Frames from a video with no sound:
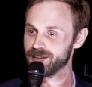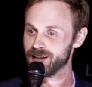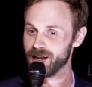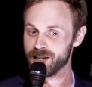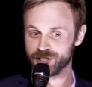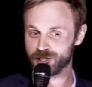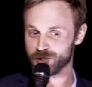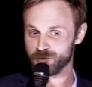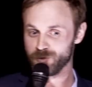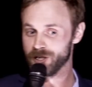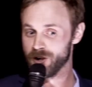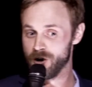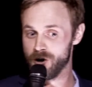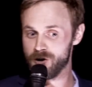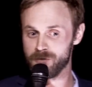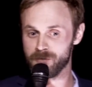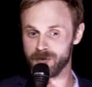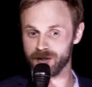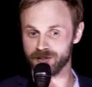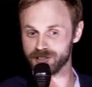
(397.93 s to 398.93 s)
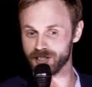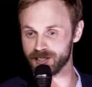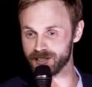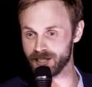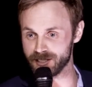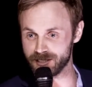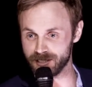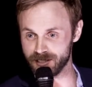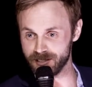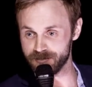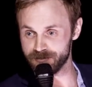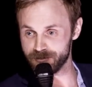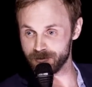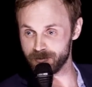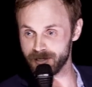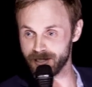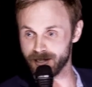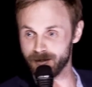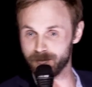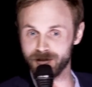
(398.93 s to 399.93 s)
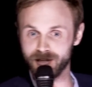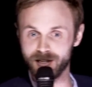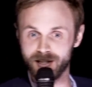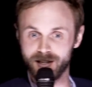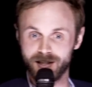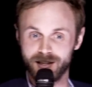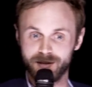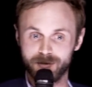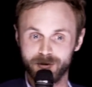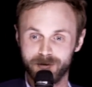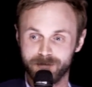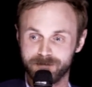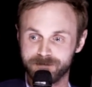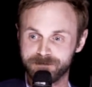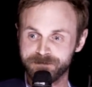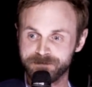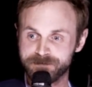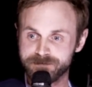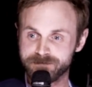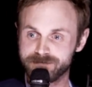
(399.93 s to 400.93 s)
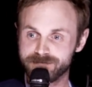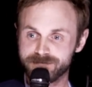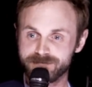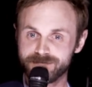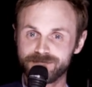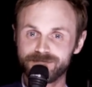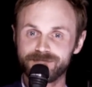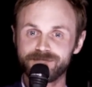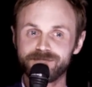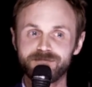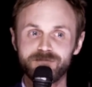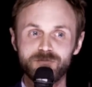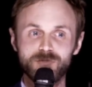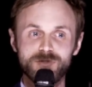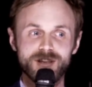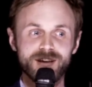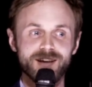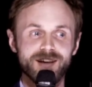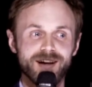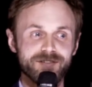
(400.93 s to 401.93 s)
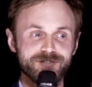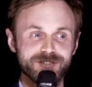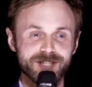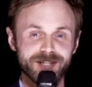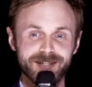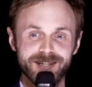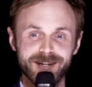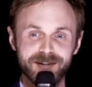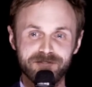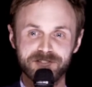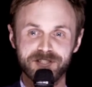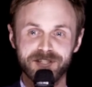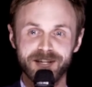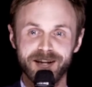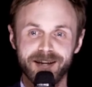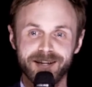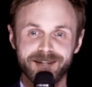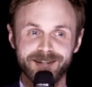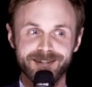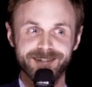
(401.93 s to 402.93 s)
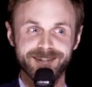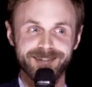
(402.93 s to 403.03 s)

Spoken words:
I just went home. I was like, that's enough for me. I'm gonna head home. I've done enough today.